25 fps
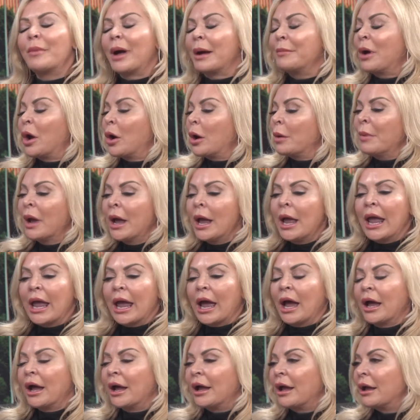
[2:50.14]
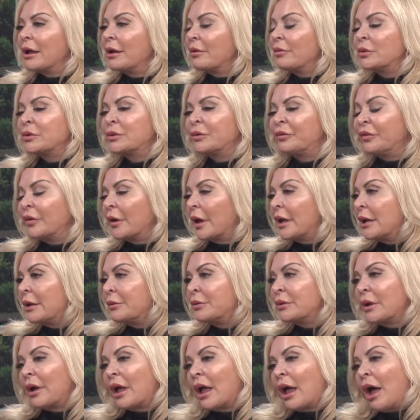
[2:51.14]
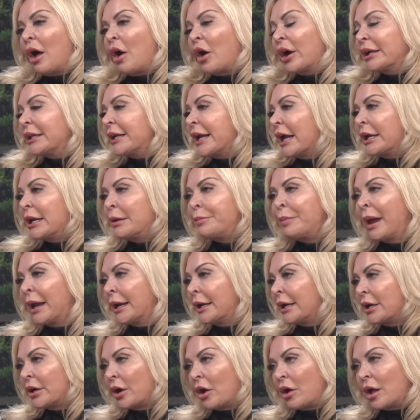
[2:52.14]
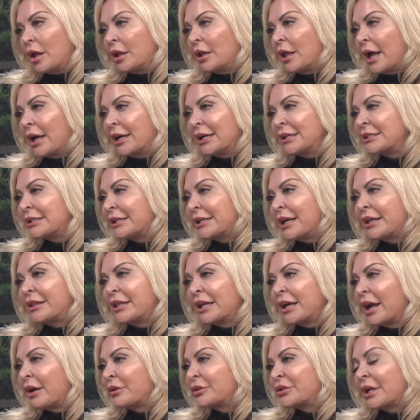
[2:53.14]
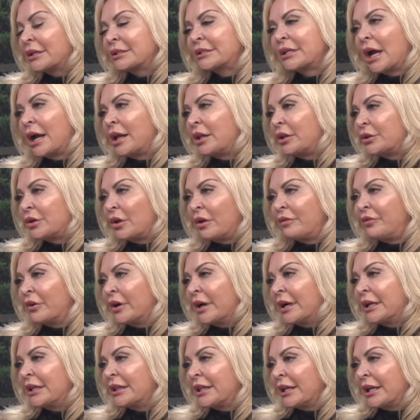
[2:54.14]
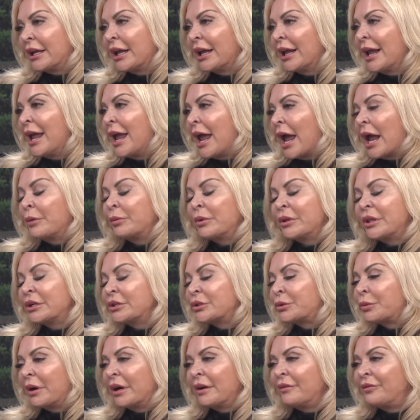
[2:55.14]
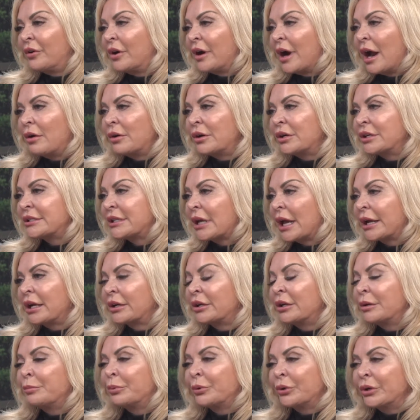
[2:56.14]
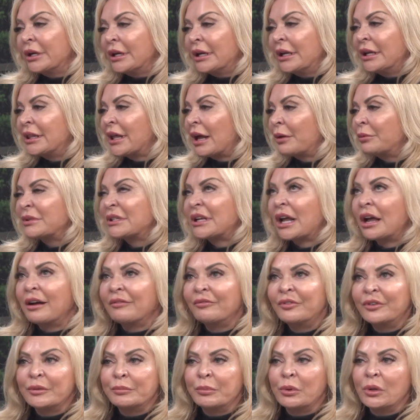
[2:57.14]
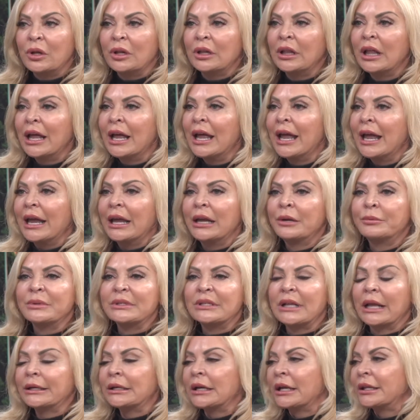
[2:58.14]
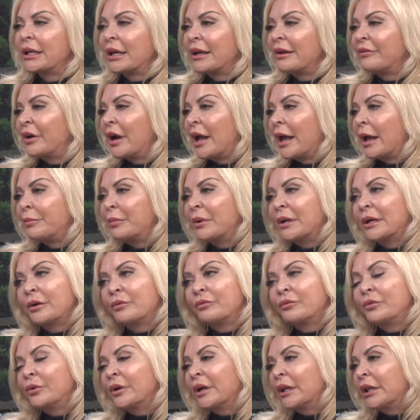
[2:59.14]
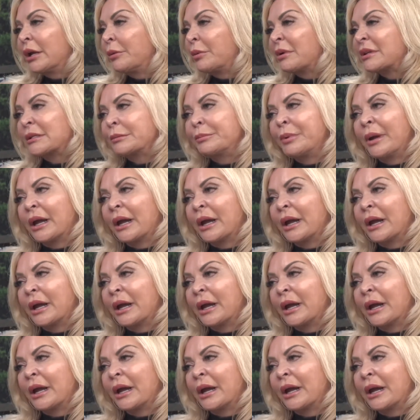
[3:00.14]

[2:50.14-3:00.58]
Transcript: I'm home. It was hardly any pain at all. Honestly, I think I was on Tylenol for anything. And within 24 hours, I could breathe. I was comfortable. It was like nothing ever happened. It really wasn't